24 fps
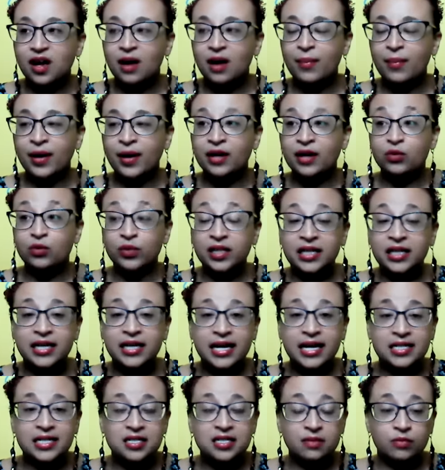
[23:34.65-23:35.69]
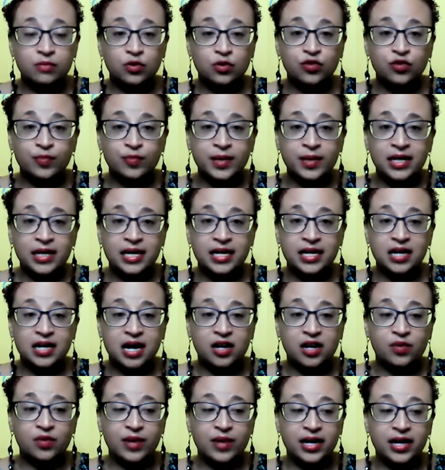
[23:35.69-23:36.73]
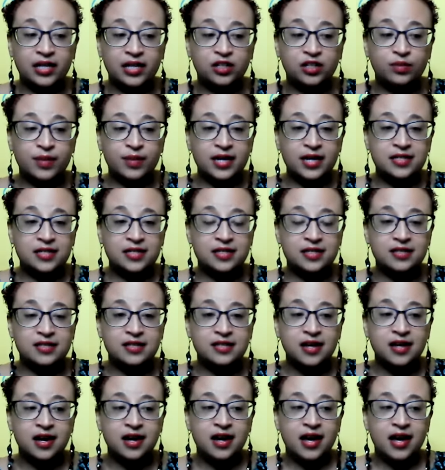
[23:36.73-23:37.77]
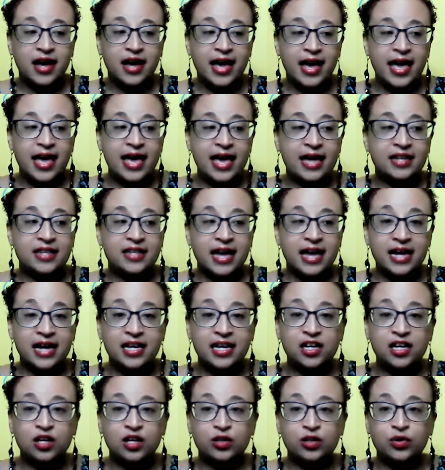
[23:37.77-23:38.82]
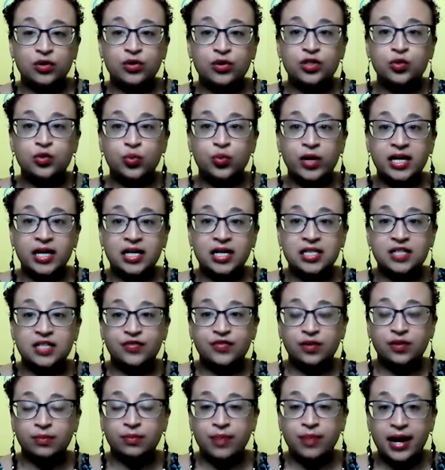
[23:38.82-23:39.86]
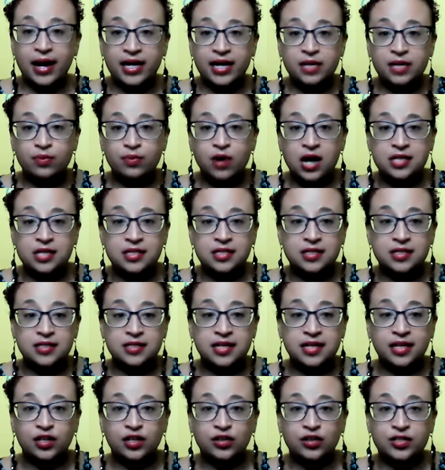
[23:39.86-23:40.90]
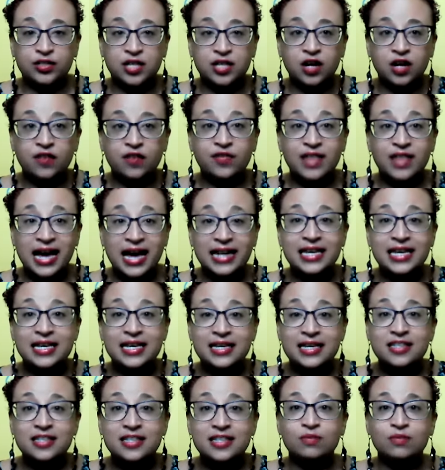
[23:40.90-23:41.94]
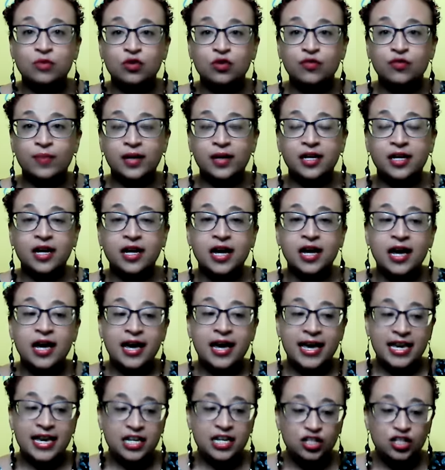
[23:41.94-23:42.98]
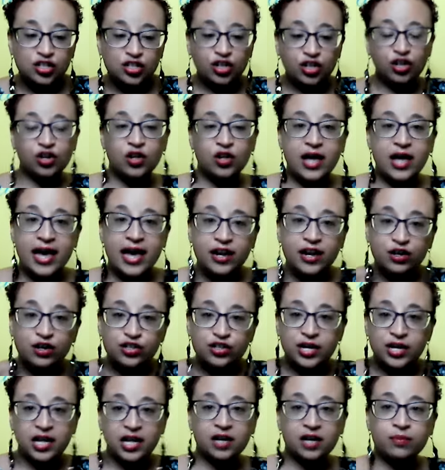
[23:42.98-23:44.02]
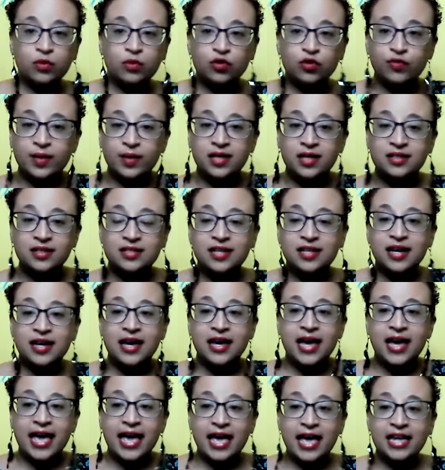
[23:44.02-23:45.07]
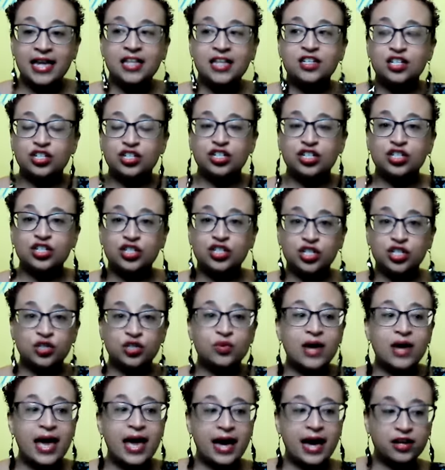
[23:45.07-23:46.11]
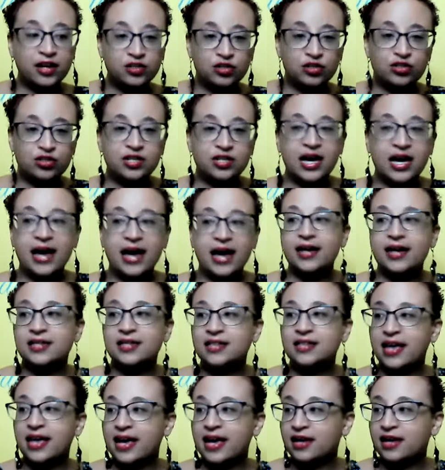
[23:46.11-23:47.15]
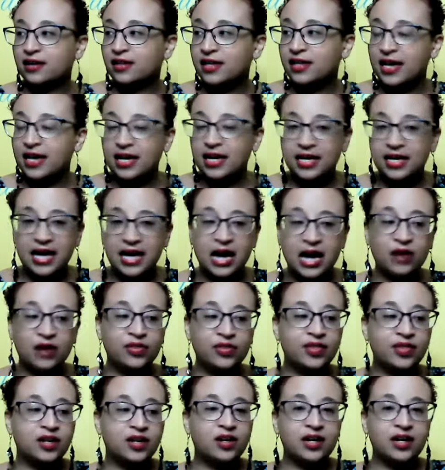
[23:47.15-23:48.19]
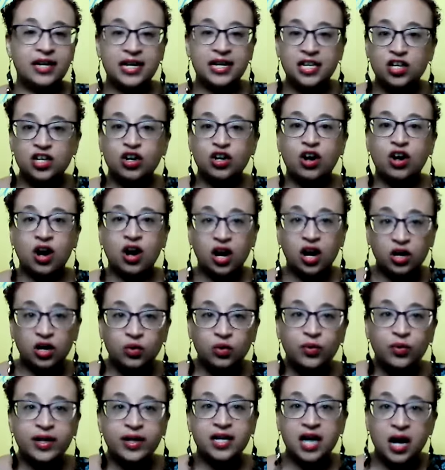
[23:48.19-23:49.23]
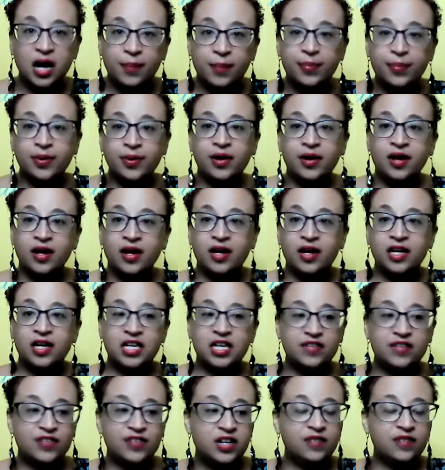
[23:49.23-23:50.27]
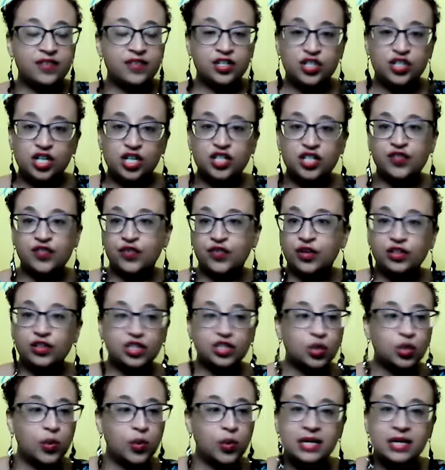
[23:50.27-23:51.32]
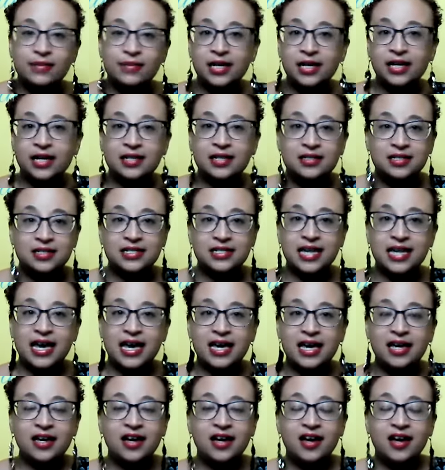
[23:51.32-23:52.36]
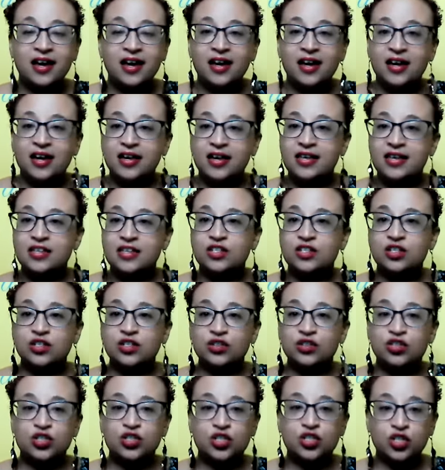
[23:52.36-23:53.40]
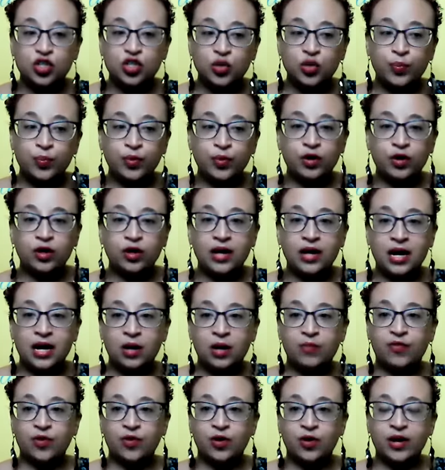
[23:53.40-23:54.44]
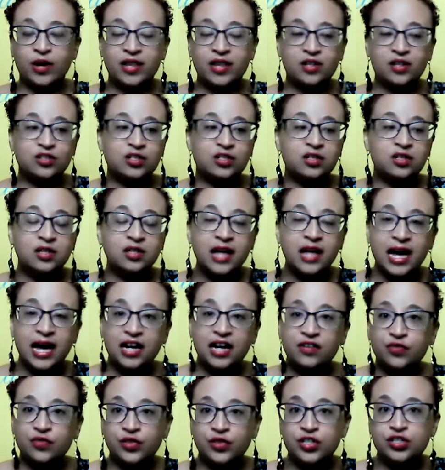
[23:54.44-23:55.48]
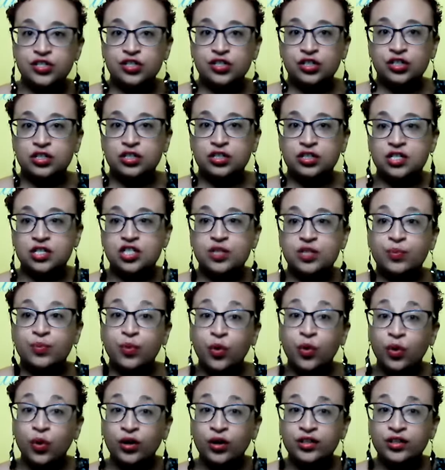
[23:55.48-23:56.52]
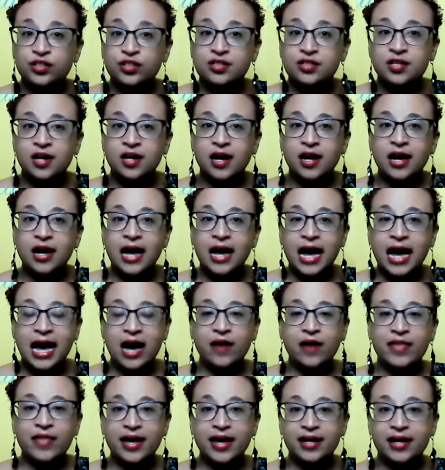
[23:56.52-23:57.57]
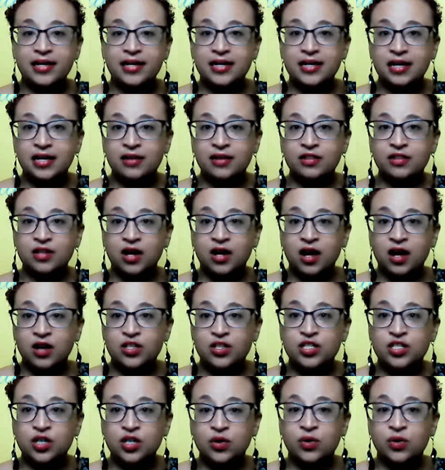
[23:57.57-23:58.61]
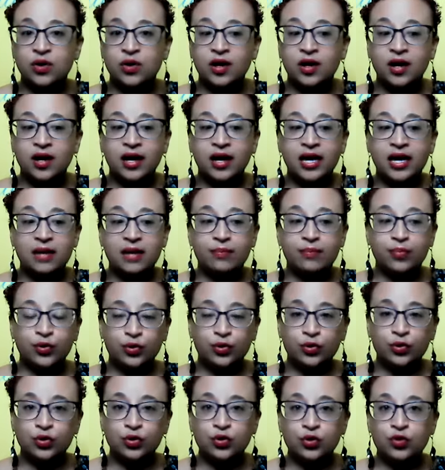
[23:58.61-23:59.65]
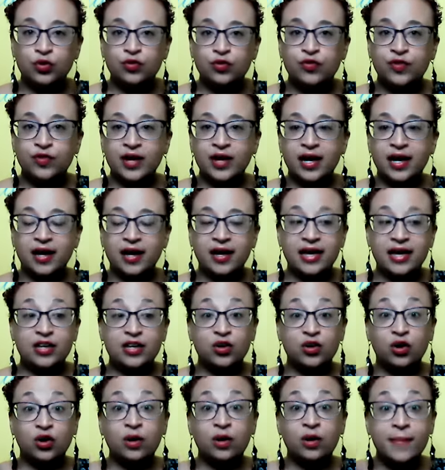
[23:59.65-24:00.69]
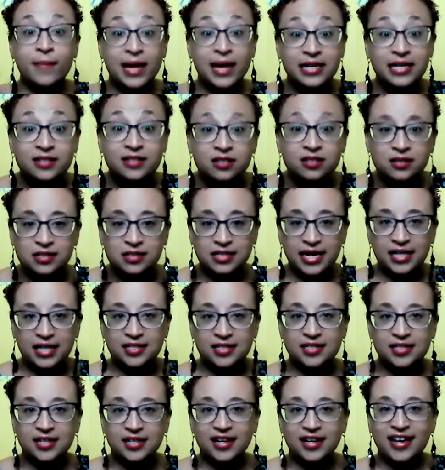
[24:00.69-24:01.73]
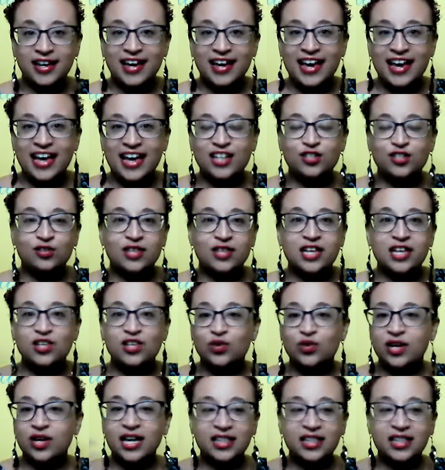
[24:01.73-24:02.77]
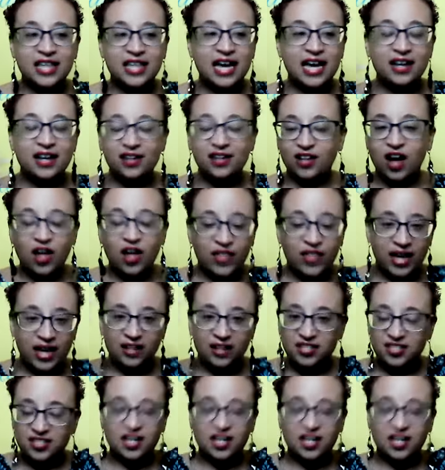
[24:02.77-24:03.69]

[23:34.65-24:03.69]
But really get some movement in on a regular basis. And that includes running different body processes on yourself. That is movement. Internal energetic movements in addition to exercise and getting out there and getting your heart rate up, even if it's just for 20 minutes a day, is super helpful. And there's a lot of research that supports how that can uh, also improve your mental state. And so then you get that all that